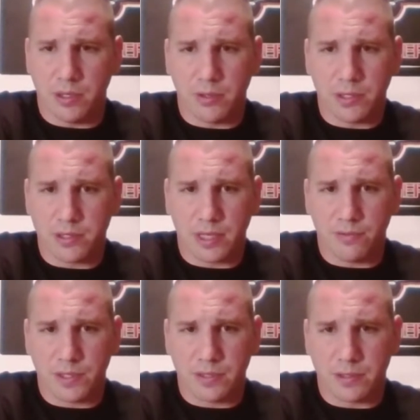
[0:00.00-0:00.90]
and all this
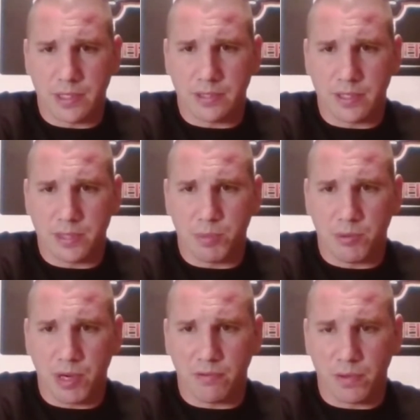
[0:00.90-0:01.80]
stuff. It's been
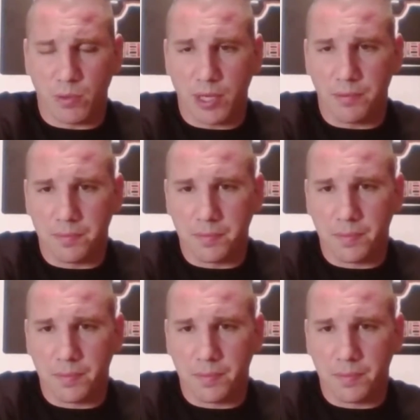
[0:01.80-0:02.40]
around for a while.